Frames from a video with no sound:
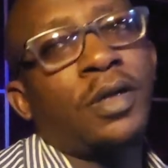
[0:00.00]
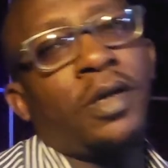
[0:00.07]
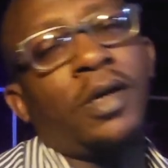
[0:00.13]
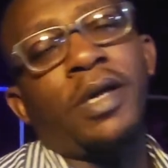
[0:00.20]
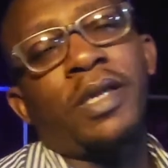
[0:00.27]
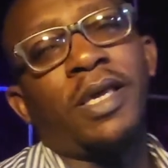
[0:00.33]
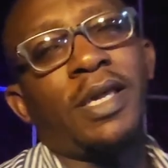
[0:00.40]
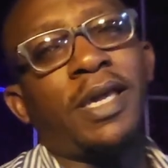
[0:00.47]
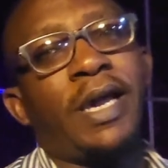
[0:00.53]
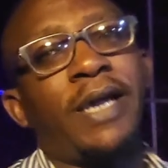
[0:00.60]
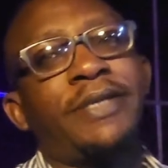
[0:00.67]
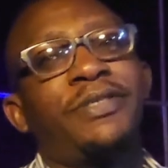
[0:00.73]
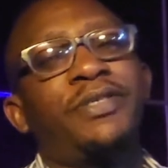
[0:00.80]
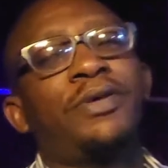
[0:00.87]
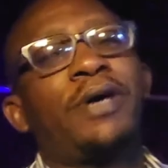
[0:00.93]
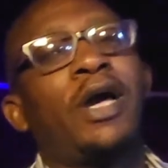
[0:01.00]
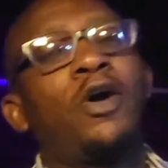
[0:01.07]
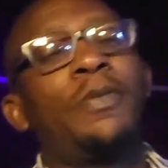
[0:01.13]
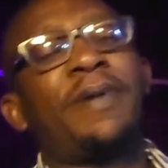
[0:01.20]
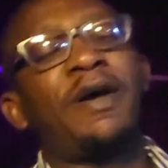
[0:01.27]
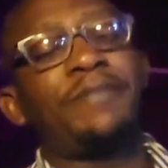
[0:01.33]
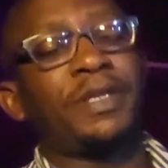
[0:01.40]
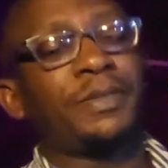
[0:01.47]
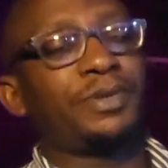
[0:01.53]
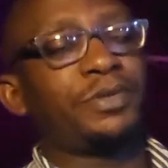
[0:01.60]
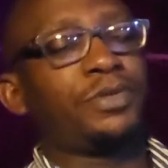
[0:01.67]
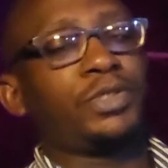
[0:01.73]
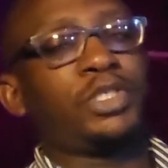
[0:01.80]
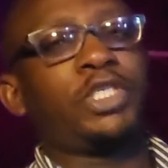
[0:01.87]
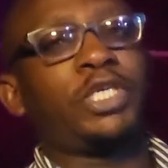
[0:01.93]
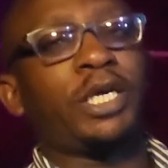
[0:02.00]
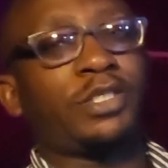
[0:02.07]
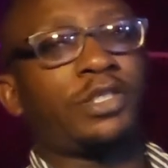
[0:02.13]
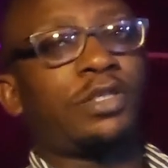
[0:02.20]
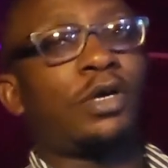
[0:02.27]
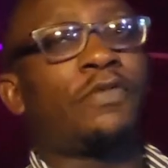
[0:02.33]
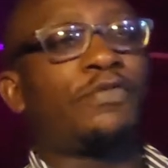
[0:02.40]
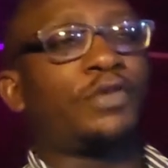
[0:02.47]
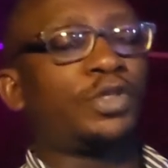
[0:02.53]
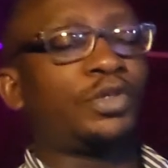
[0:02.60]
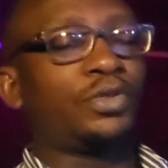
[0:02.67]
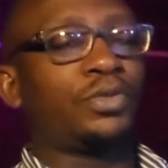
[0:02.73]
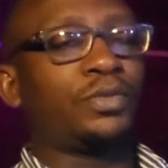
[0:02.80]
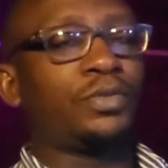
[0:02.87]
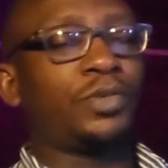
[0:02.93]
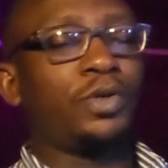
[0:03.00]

Okay, guys. So I hope I've been able to share stuff for you.